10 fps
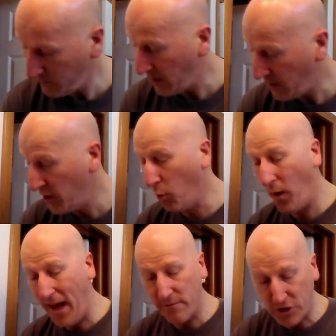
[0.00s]
In the way
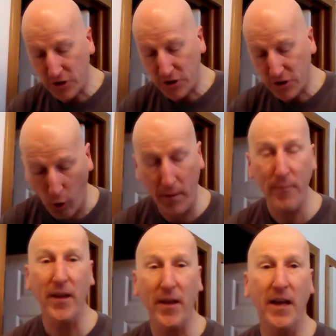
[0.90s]
of soap,
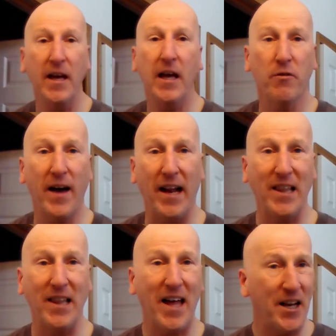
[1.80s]
you've got a
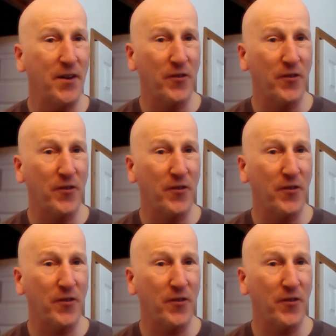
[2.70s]
lot of different